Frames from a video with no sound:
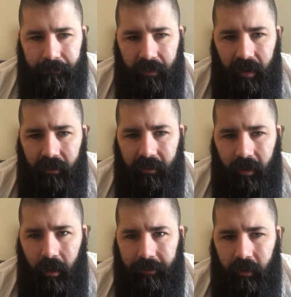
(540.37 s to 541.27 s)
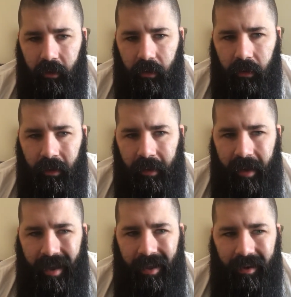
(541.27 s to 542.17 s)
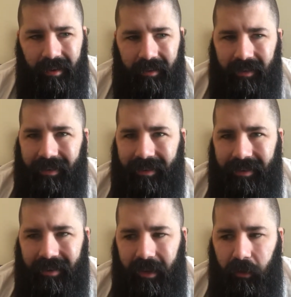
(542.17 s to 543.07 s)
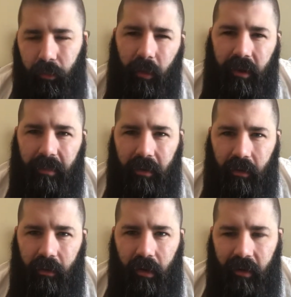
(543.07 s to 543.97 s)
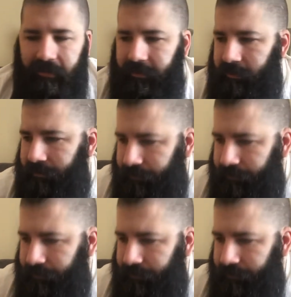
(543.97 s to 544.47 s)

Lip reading: It's softer and it doesn't stick when you pull it off.